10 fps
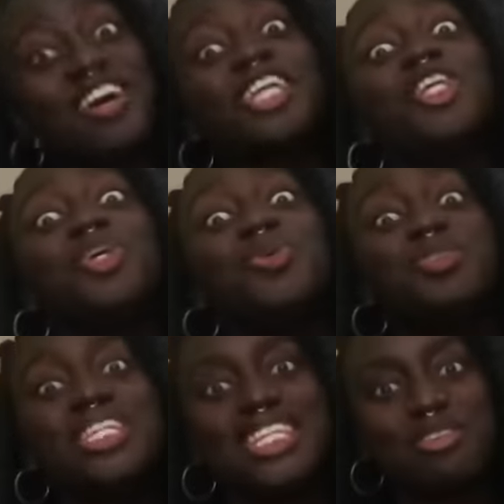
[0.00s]
you
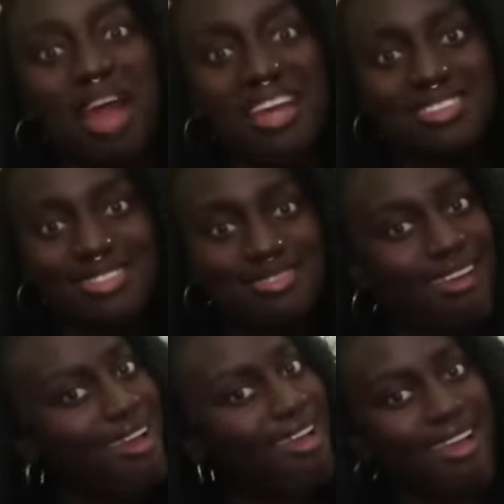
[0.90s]
T.D.
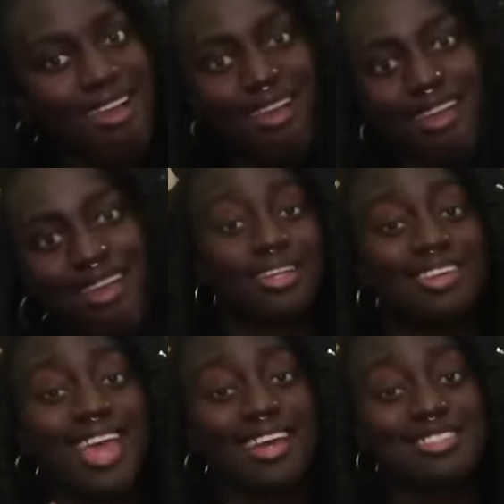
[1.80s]
Rice.
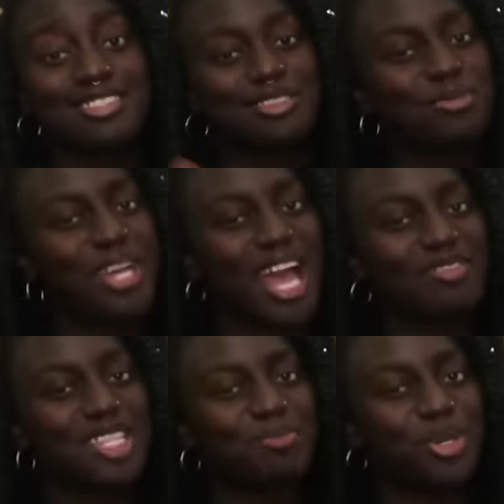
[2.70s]
Next, we have Zip